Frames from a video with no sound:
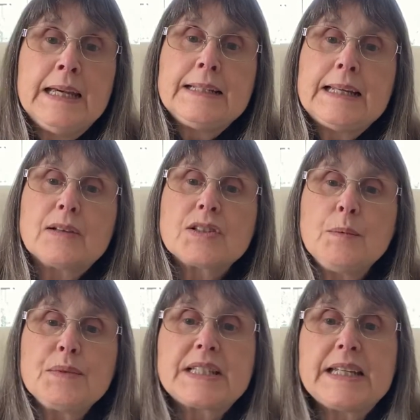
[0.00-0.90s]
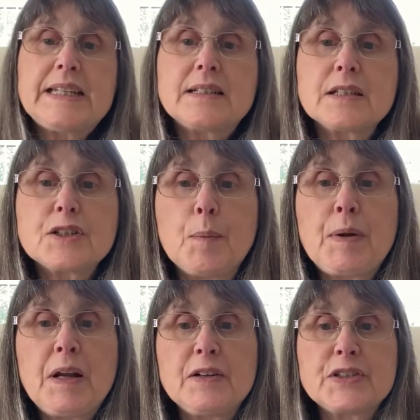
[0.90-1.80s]
Now, some seeds that are
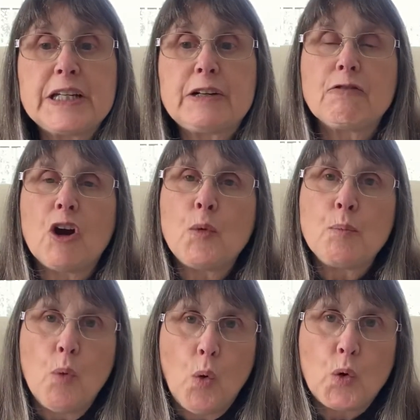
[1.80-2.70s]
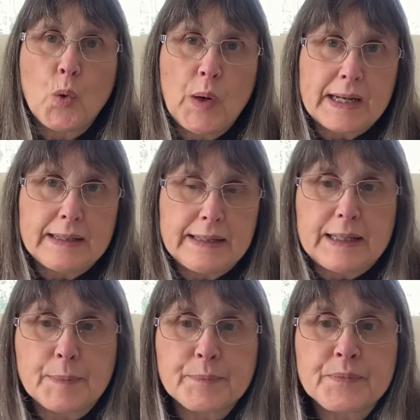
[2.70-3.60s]
planted grow more
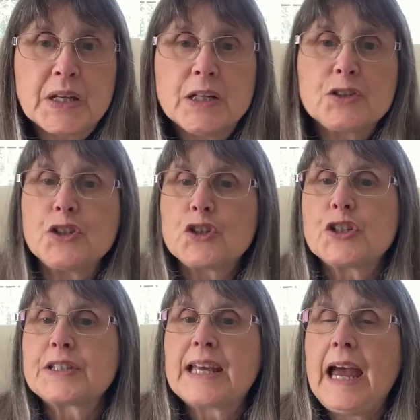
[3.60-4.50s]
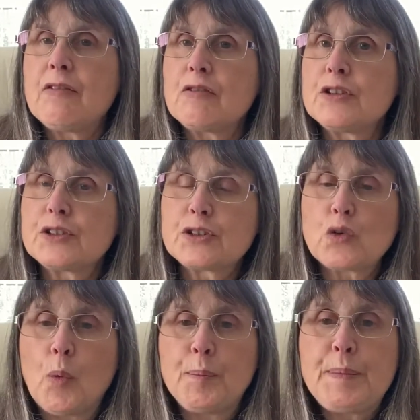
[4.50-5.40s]
quickly, such as carrots
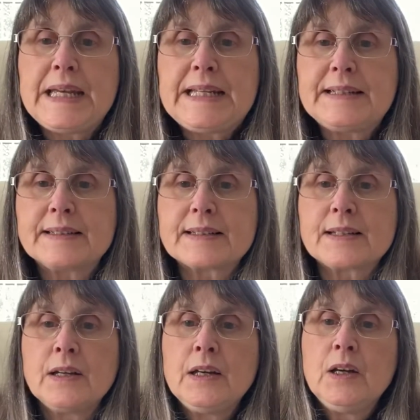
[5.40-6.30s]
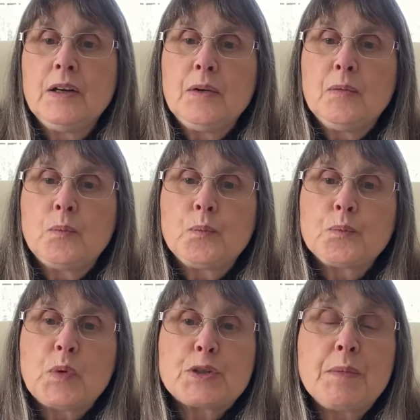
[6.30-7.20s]
or beans,
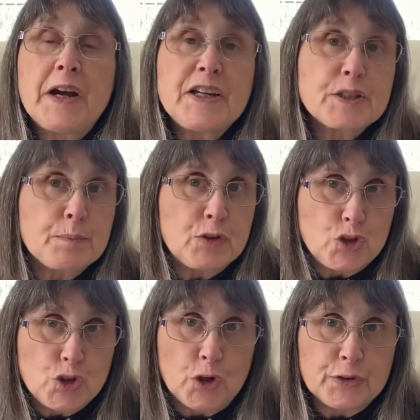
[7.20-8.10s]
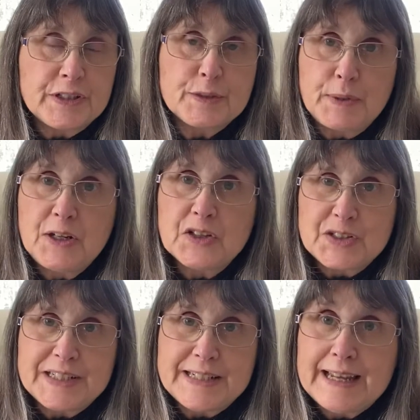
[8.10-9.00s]
which my husband John has
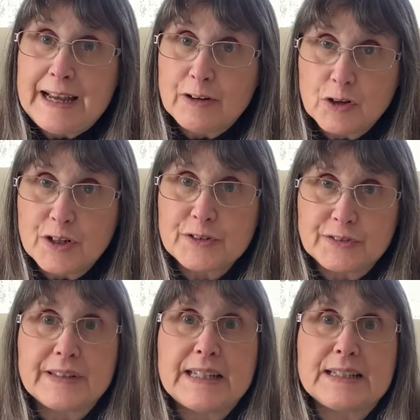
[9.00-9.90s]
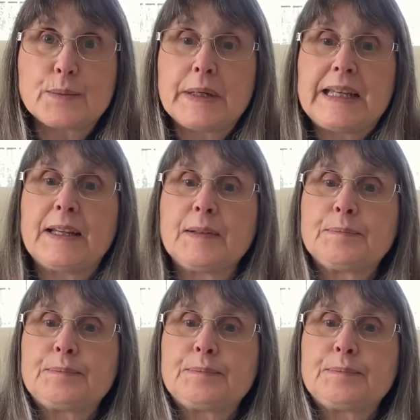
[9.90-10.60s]
planted in our garden this week.